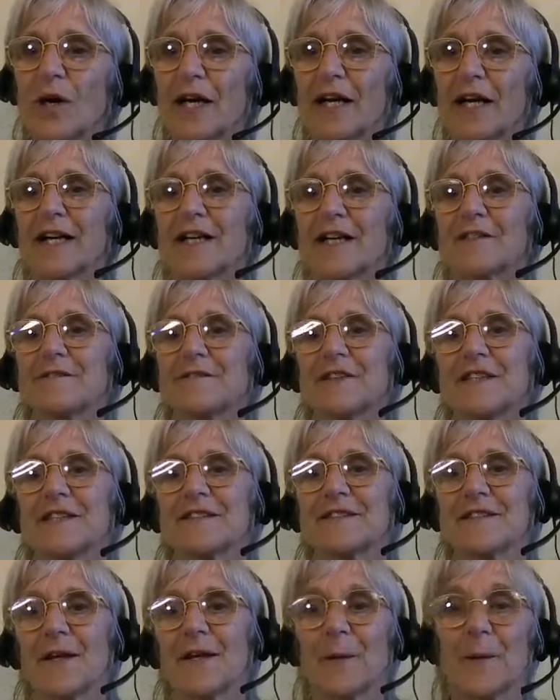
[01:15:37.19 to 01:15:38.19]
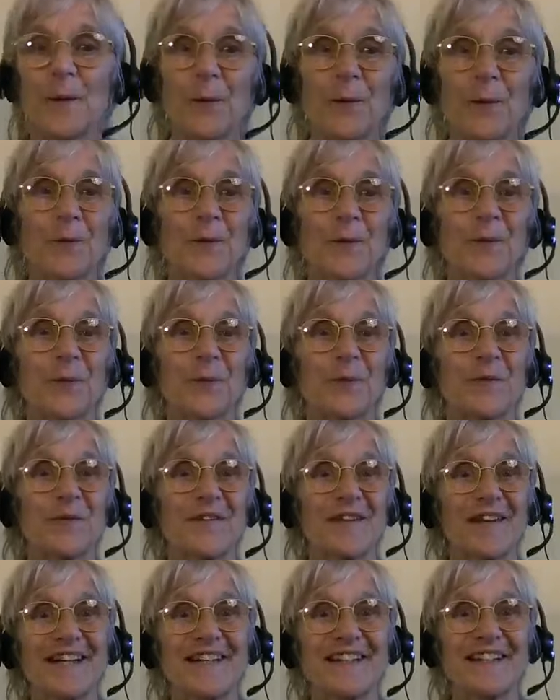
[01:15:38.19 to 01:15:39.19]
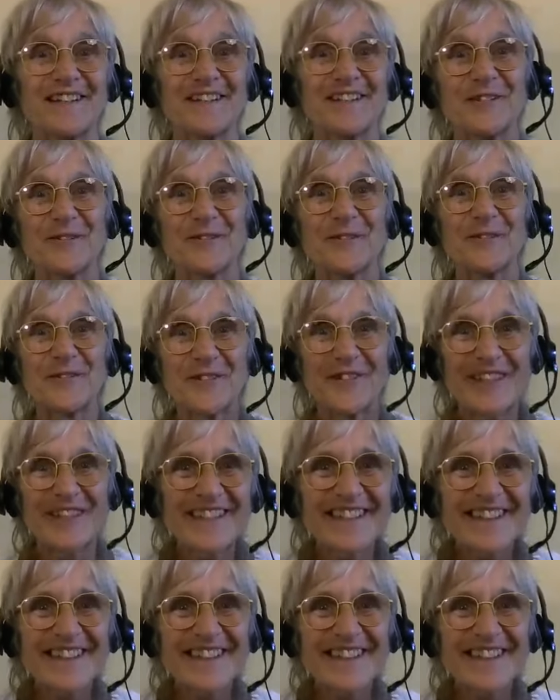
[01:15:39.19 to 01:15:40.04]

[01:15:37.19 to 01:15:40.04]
I love this. Oh, thank you.